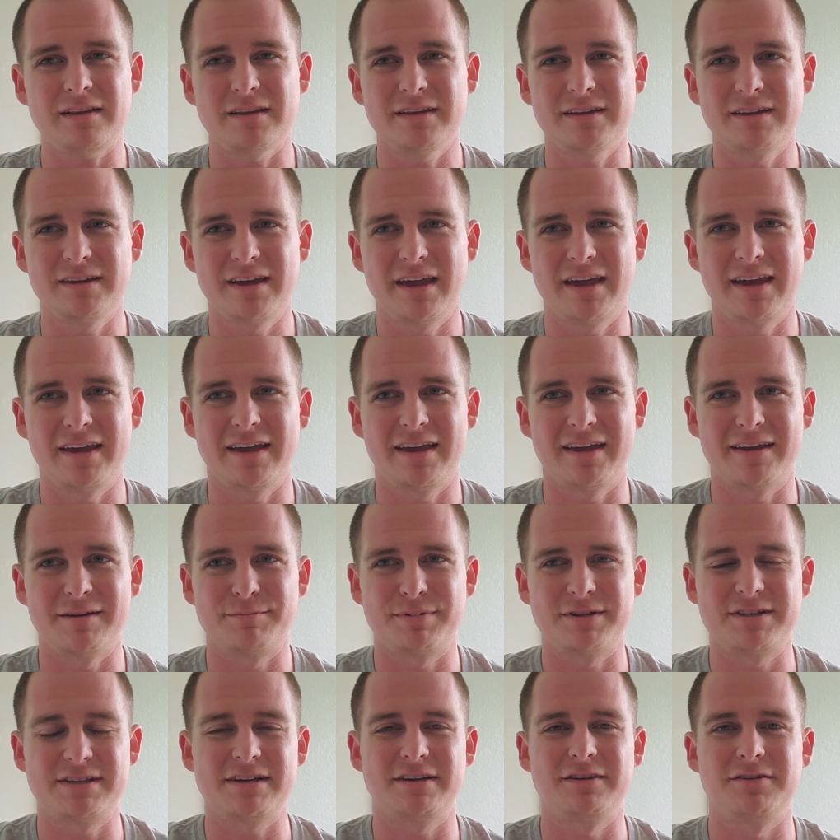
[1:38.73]
in
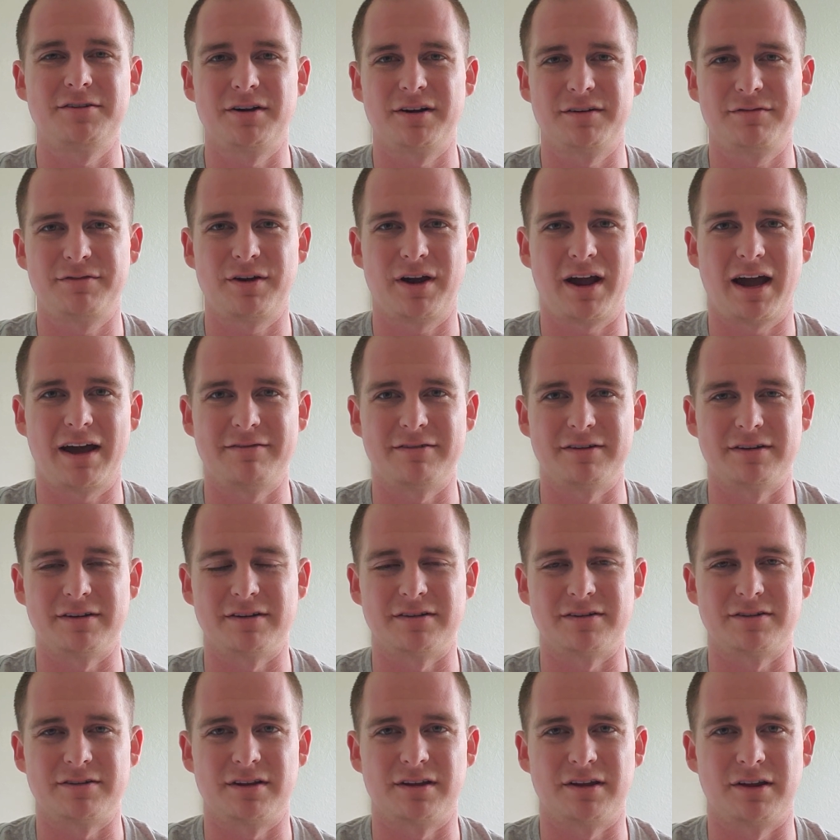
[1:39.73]
particular if you're
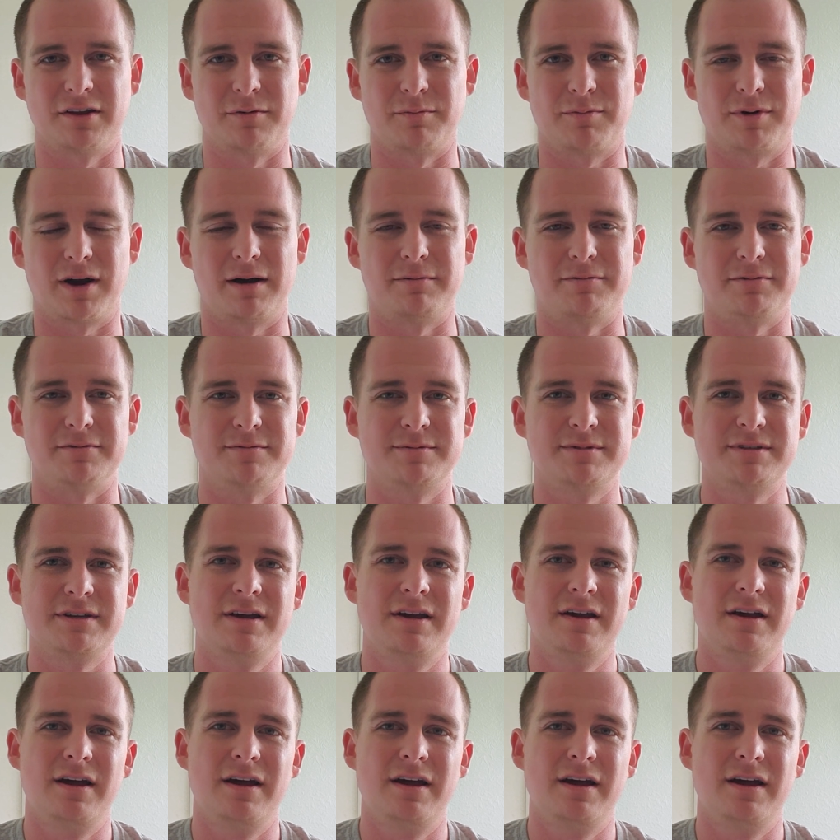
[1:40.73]
having problems.